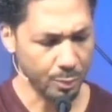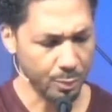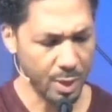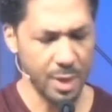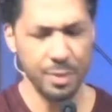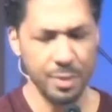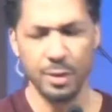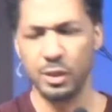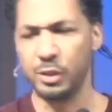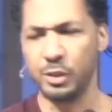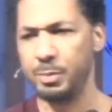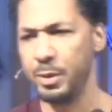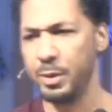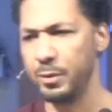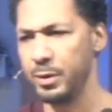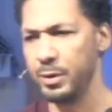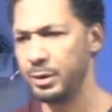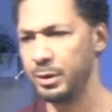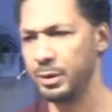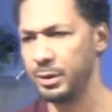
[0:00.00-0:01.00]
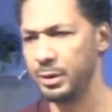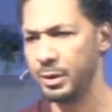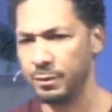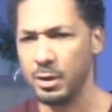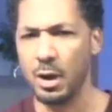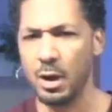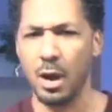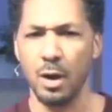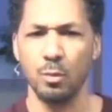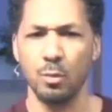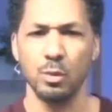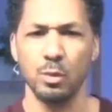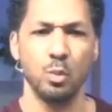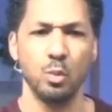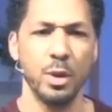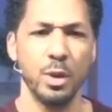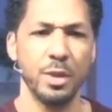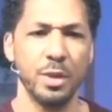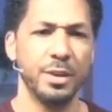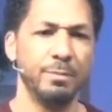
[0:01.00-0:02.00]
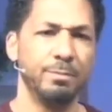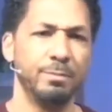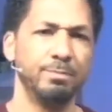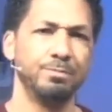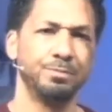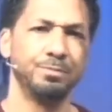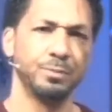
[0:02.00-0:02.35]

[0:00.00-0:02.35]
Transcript: and the Spirit of God was with him